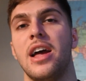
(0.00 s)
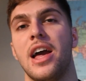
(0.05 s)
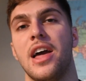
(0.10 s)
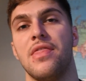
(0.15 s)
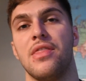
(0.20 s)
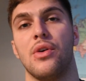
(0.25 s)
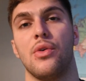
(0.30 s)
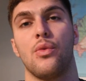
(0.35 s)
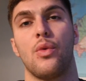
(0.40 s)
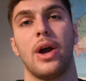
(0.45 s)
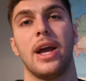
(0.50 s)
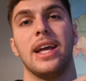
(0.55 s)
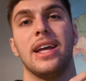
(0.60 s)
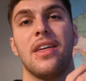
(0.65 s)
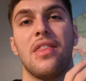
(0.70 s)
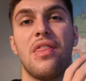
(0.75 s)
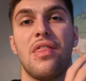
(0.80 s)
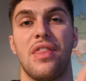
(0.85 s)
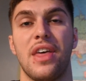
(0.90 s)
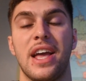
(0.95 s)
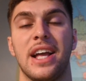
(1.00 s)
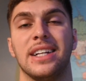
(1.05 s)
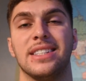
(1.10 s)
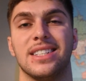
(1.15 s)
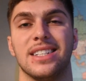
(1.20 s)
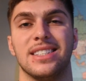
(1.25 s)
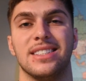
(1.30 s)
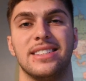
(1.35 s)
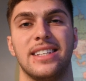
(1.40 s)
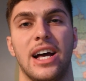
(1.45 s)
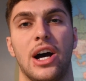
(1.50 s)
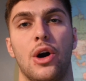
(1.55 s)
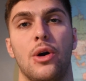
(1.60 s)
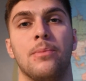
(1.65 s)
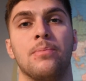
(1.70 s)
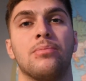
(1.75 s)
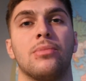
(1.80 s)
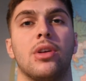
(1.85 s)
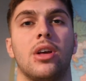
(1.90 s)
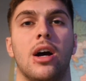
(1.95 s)
and the right thing to
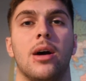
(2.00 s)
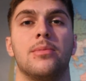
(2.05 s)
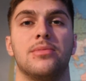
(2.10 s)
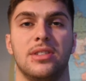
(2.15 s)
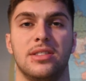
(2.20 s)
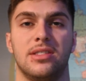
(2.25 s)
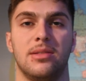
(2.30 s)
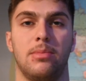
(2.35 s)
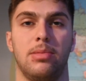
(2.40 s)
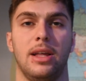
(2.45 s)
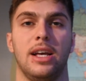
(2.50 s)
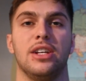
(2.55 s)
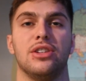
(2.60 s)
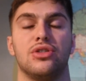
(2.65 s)
sell comes into play.